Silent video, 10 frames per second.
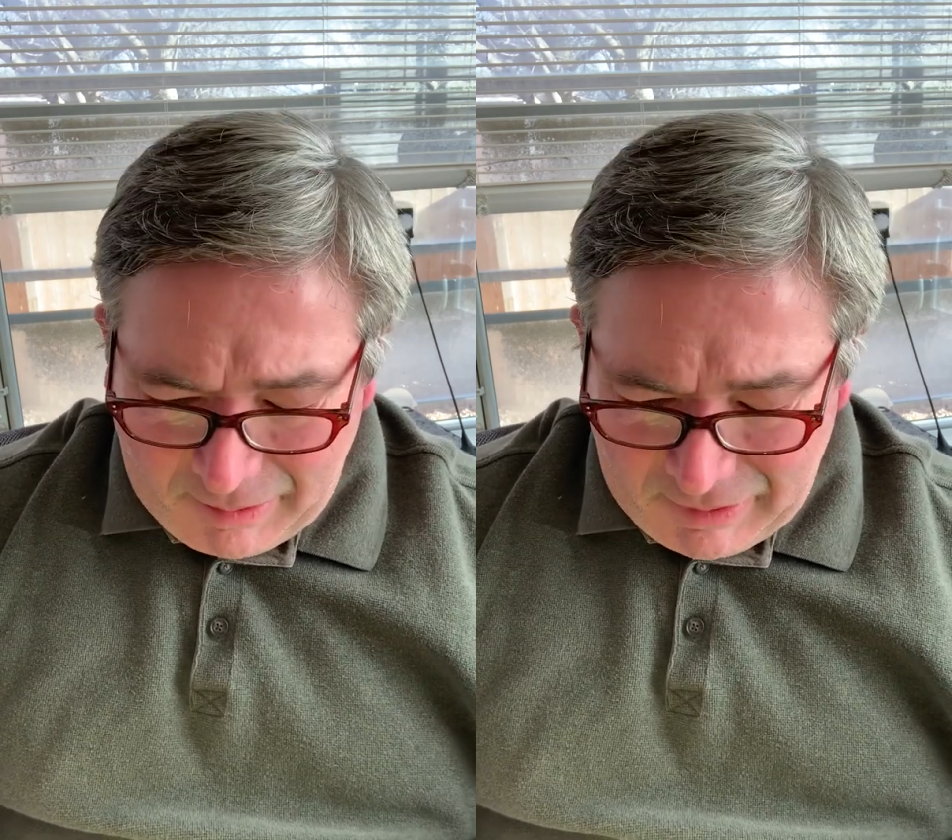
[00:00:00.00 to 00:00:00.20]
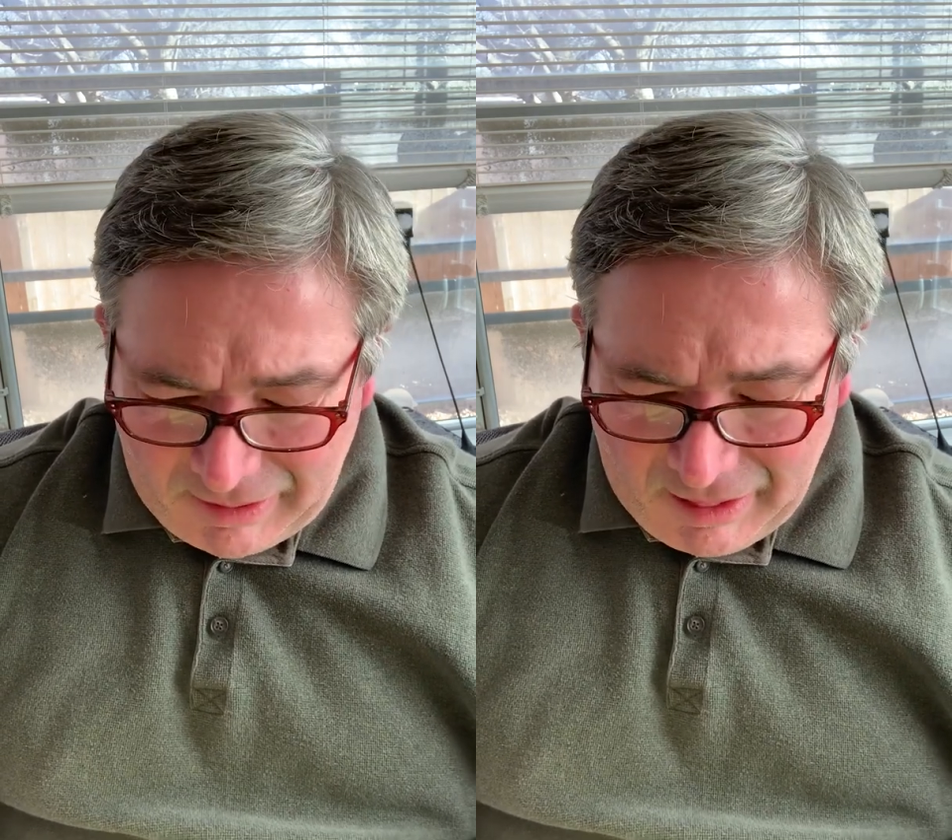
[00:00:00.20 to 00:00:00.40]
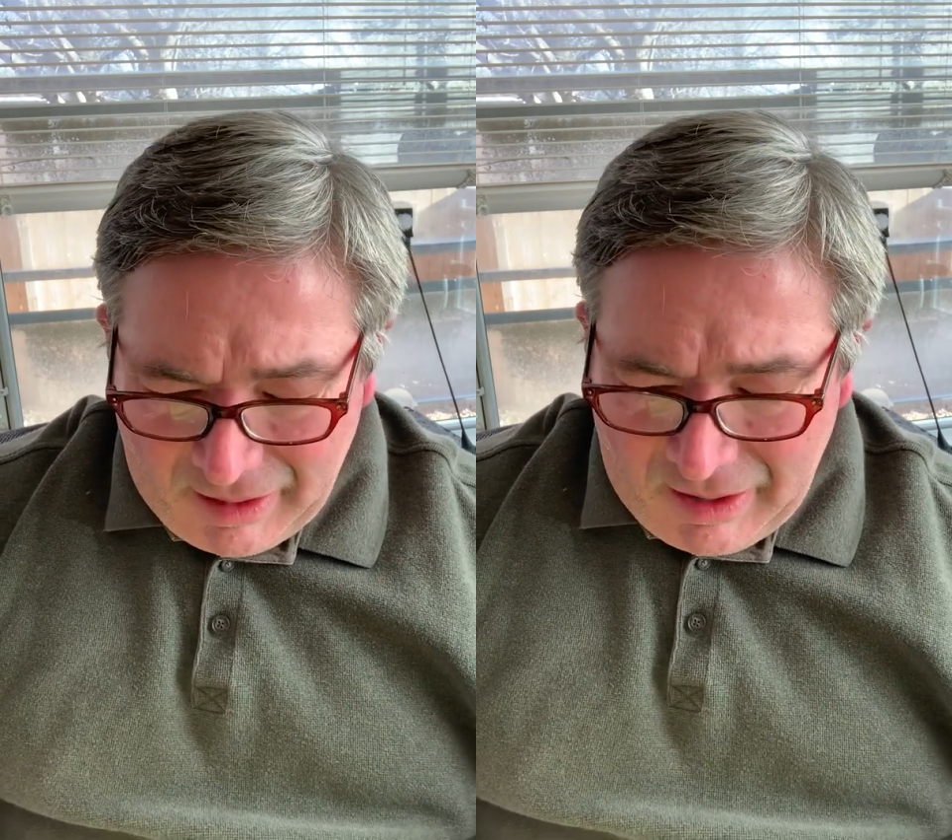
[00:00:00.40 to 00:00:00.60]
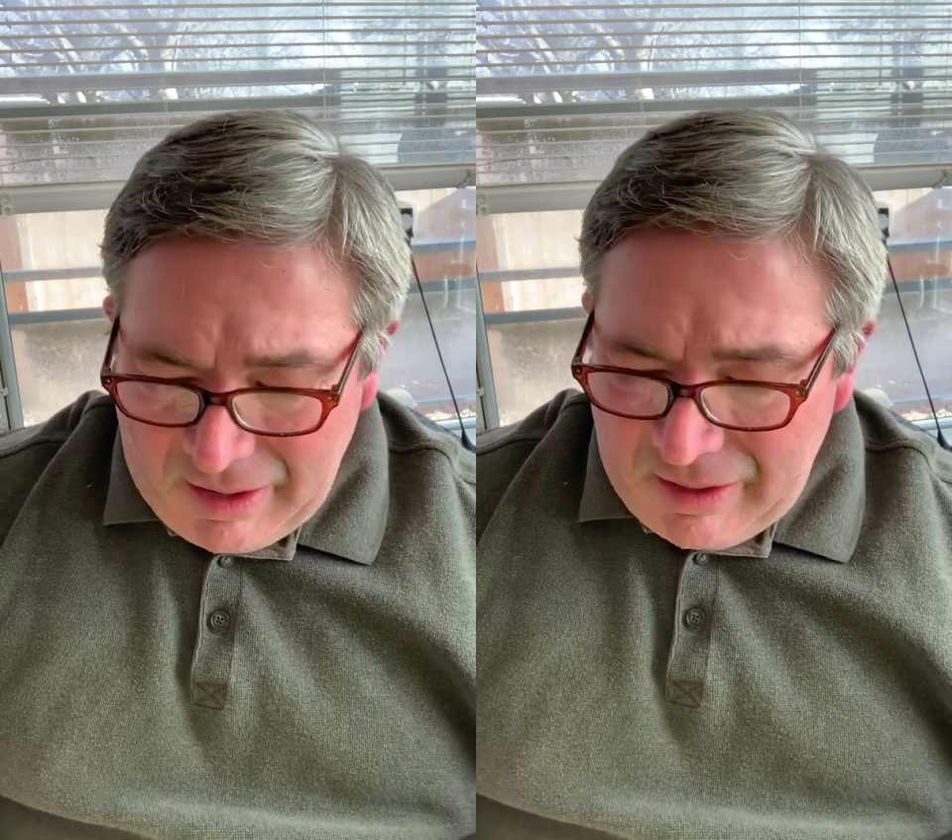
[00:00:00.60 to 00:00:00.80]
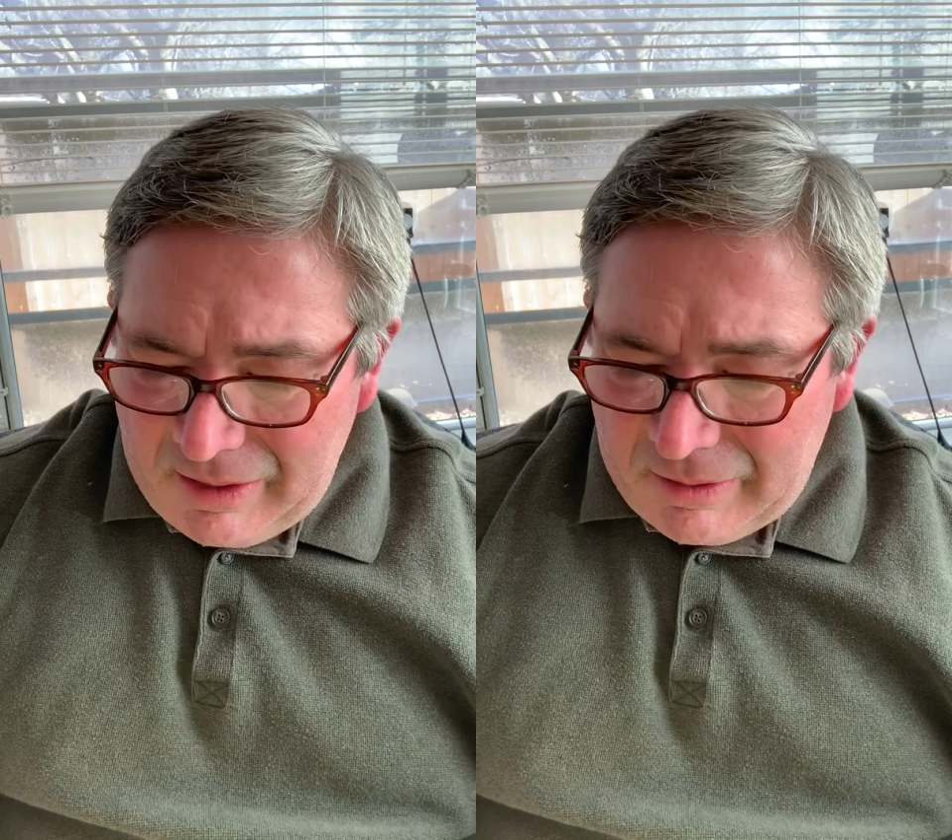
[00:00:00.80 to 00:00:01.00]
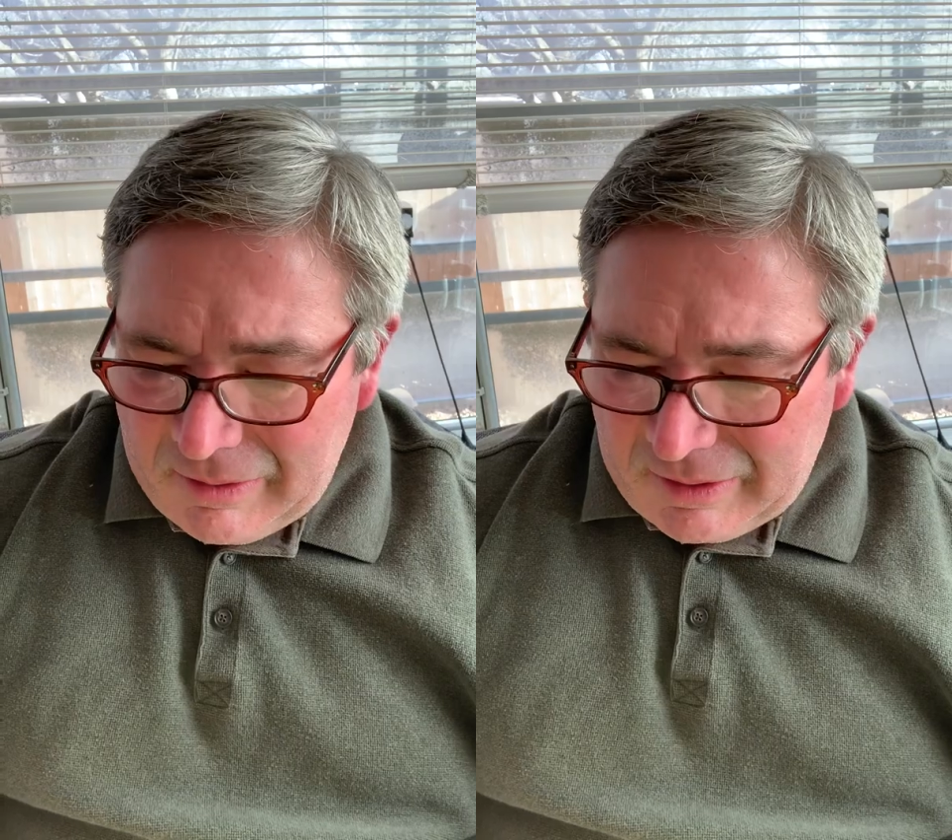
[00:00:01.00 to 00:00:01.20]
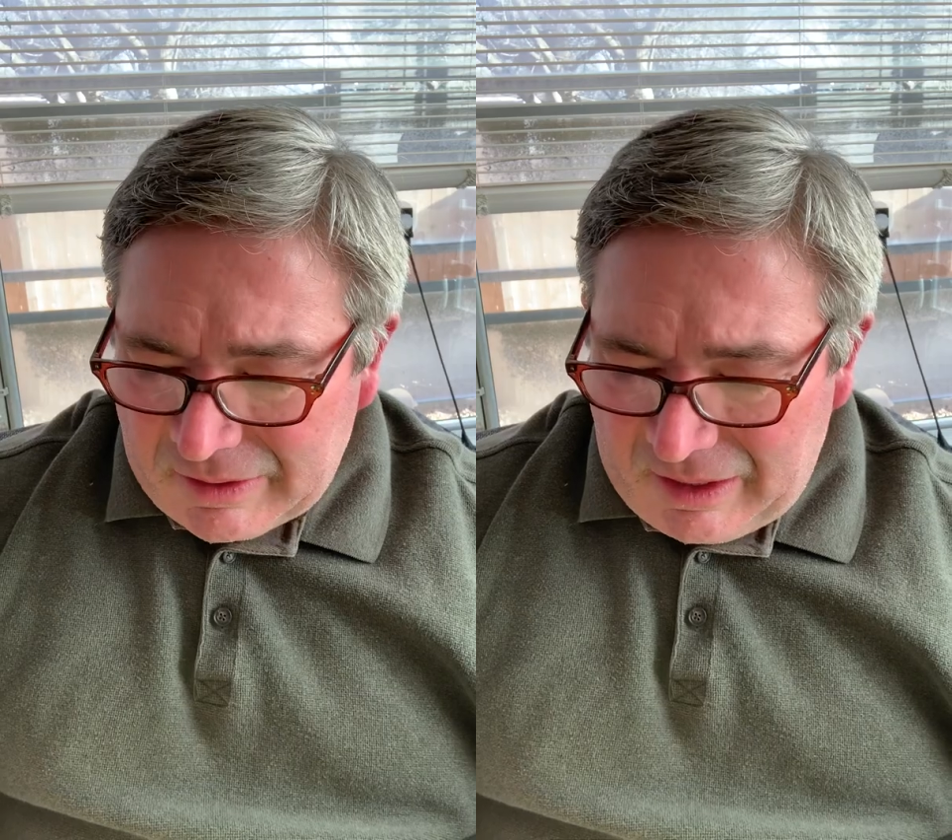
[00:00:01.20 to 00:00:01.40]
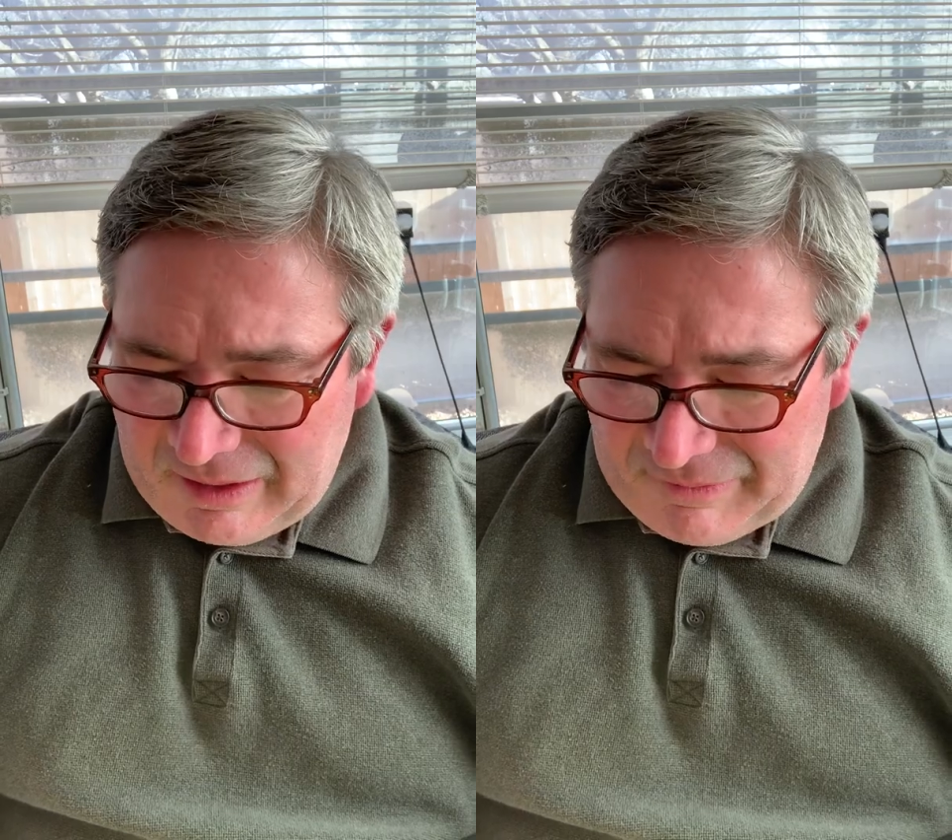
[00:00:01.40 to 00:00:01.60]
But
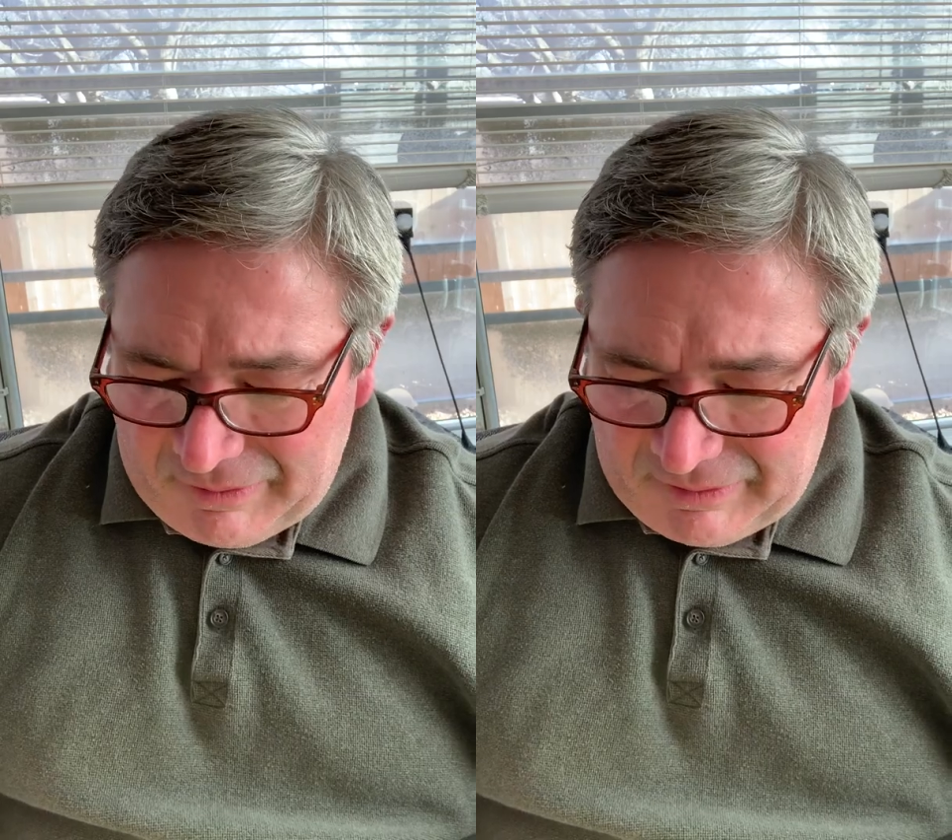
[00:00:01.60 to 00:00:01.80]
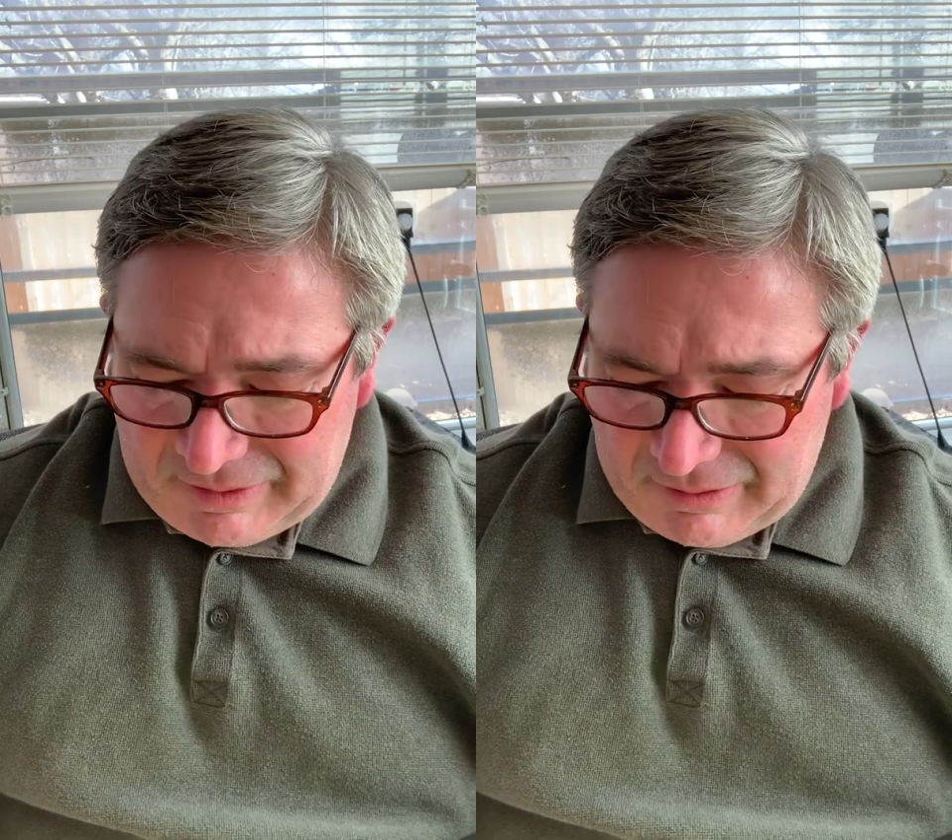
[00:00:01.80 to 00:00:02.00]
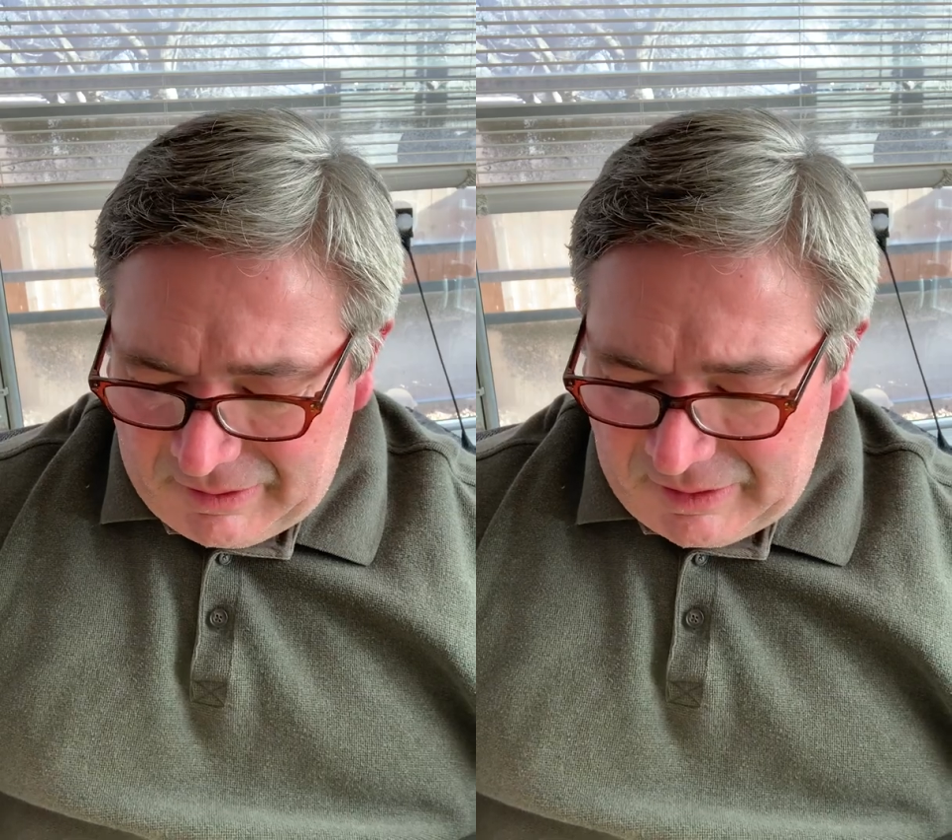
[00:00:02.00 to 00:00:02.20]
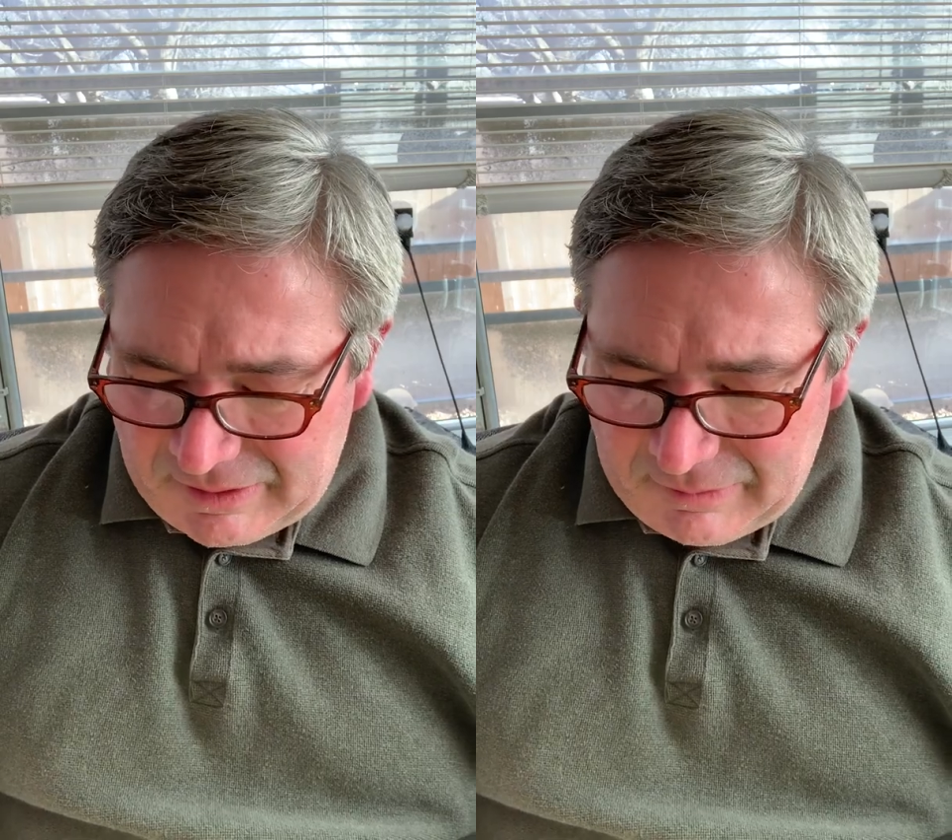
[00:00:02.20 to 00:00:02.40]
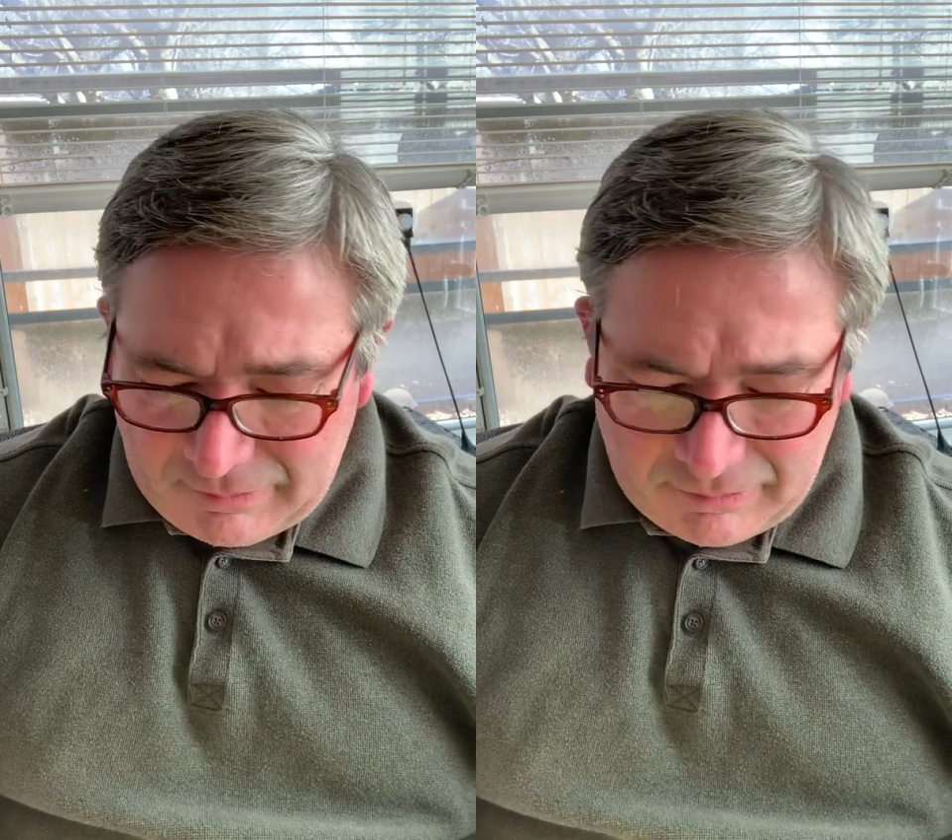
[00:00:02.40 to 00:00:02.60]
there's a handful of attorneys.